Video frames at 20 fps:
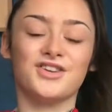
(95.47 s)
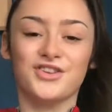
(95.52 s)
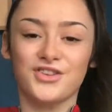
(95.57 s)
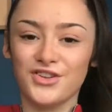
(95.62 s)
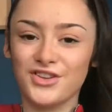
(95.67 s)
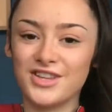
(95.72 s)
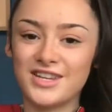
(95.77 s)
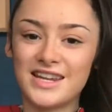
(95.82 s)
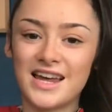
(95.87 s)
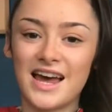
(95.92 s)

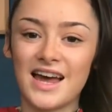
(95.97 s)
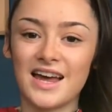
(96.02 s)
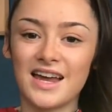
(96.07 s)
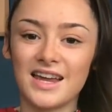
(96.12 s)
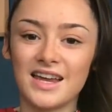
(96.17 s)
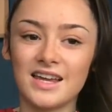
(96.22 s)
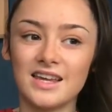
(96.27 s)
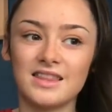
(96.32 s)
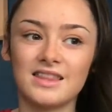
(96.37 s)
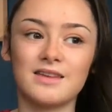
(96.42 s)
another
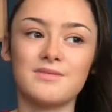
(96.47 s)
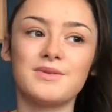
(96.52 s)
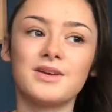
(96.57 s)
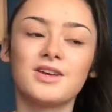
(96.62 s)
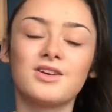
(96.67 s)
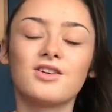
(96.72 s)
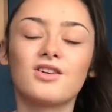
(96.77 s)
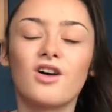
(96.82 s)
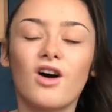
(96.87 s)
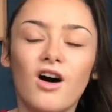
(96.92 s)
day they
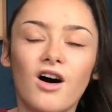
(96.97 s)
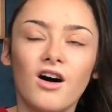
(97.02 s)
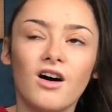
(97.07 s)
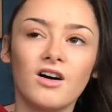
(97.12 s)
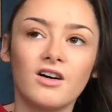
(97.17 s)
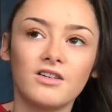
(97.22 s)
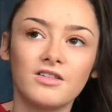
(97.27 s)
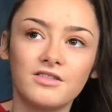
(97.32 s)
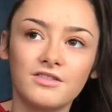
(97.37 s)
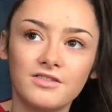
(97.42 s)
make you
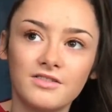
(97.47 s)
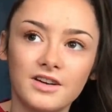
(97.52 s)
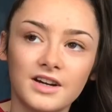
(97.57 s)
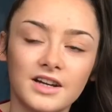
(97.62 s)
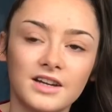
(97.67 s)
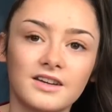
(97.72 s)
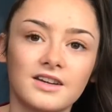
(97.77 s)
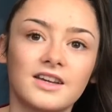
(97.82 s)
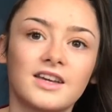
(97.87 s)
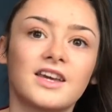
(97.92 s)
cough
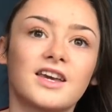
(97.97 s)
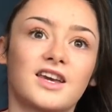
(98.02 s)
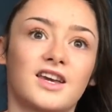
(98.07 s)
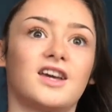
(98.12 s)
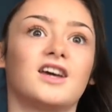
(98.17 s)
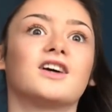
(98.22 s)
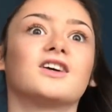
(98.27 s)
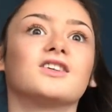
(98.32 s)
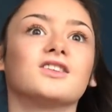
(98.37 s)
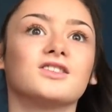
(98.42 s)
and it
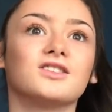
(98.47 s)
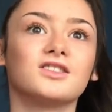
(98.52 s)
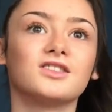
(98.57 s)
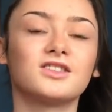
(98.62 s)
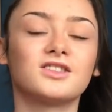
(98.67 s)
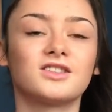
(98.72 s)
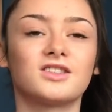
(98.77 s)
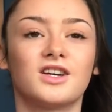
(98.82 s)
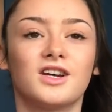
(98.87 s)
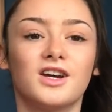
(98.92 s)

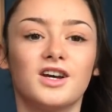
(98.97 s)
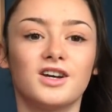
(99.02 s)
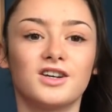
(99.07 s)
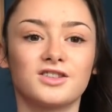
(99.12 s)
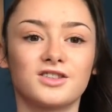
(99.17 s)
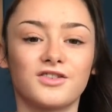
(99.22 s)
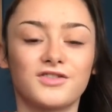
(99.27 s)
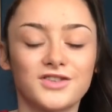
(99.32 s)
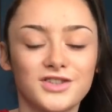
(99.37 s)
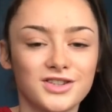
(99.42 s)
kills,
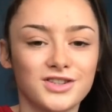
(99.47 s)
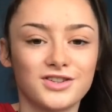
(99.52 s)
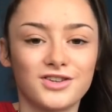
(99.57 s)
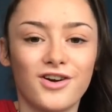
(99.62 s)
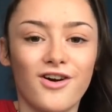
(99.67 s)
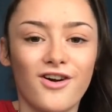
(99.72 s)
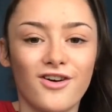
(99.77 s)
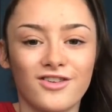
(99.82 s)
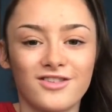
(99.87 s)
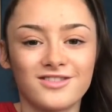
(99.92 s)
because obviously you
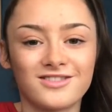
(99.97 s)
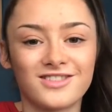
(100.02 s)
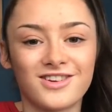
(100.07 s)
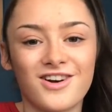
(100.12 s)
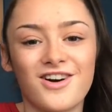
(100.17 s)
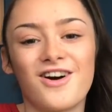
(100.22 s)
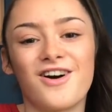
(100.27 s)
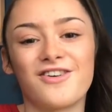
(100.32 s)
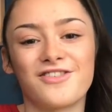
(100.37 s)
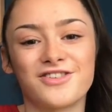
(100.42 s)
can't
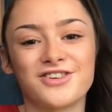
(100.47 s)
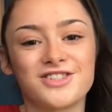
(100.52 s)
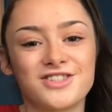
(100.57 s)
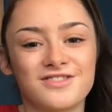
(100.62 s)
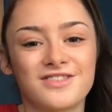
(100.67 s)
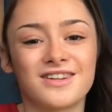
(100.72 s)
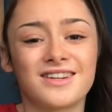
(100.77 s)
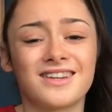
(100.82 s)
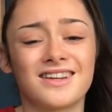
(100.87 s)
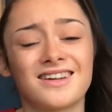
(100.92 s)
cough because
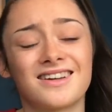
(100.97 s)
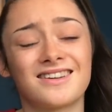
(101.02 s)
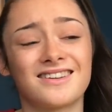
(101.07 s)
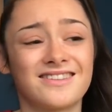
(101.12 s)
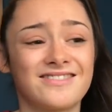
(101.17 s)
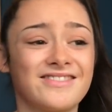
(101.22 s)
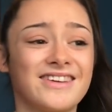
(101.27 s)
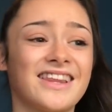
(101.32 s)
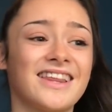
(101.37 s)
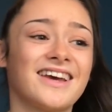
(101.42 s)
you've had, like,
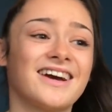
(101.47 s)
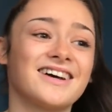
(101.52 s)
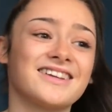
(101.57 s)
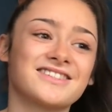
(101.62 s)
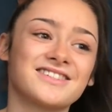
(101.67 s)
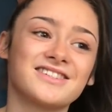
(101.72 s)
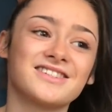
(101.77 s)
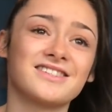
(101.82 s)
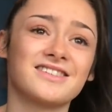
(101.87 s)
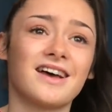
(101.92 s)
it really
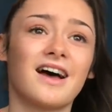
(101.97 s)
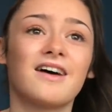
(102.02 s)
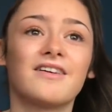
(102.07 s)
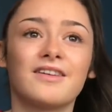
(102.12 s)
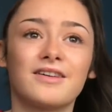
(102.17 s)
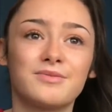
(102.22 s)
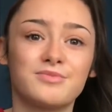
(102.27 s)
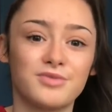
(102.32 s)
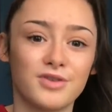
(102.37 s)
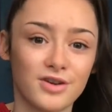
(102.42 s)
hurts because I
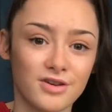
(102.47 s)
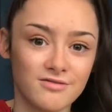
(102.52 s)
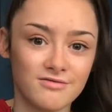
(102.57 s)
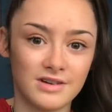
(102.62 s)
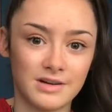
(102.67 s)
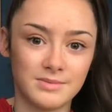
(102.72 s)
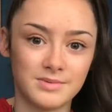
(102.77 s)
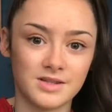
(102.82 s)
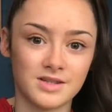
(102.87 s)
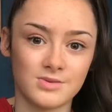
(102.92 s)
had broken
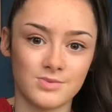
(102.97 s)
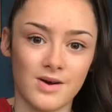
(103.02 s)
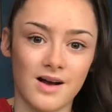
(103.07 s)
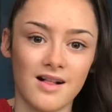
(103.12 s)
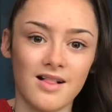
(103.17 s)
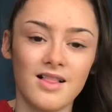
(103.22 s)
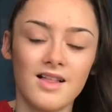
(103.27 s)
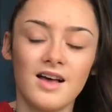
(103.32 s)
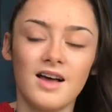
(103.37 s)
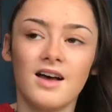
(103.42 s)
ribs as
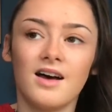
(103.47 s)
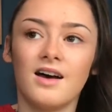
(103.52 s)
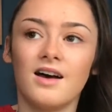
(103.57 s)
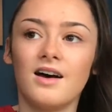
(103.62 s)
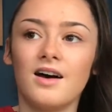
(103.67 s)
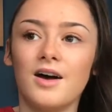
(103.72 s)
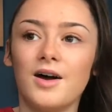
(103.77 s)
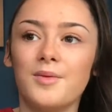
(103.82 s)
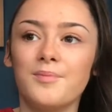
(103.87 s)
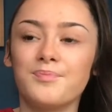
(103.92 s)
well.
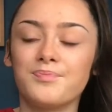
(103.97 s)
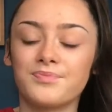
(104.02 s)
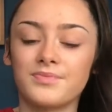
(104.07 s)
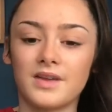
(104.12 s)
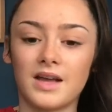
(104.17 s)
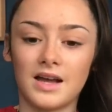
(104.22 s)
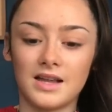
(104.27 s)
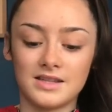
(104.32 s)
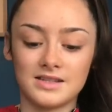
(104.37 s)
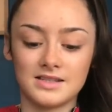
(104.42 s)
And
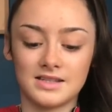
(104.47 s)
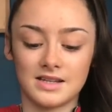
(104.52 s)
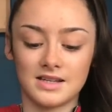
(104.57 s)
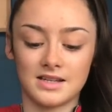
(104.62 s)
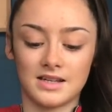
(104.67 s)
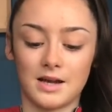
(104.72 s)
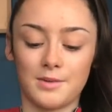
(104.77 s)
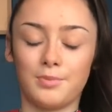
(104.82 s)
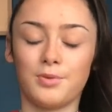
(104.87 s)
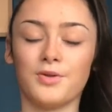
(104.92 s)

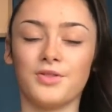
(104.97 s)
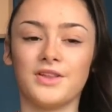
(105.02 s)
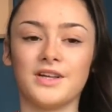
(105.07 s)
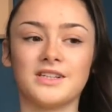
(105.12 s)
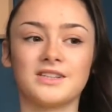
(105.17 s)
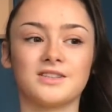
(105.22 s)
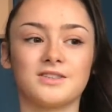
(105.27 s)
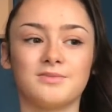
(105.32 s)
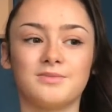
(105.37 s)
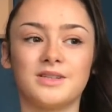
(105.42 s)
I put
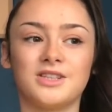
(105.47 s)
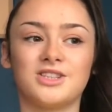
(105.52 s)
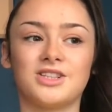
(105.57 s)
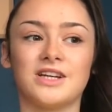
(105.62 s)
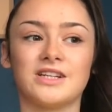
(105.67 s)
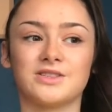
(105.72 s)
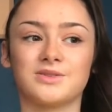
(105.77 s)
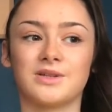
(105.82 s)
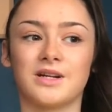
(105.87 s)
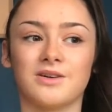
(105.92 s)
this on my
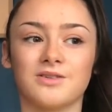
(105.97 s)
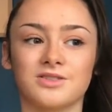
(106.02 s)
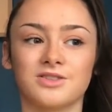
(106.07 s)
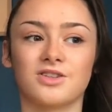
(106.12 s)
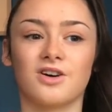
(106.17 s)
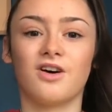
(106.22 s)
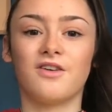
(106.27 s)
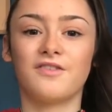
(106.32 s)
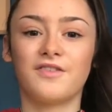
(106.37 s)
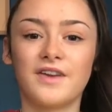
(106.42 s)
chest when I was
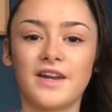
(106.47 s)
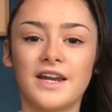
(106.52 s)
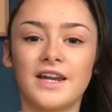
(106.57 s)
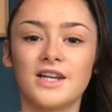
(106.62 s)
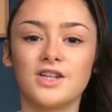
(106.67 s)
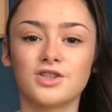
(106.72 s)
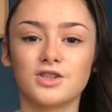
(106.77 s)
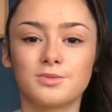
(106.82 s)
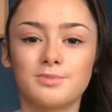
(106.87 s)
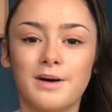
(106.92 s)
coughing and
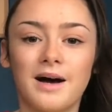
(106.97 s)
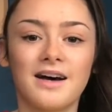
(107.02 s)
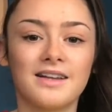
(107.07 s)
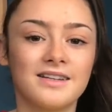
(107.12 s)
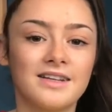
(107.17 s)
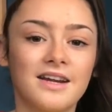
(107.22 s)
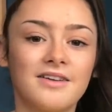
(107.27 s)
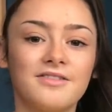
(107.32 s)
it just padded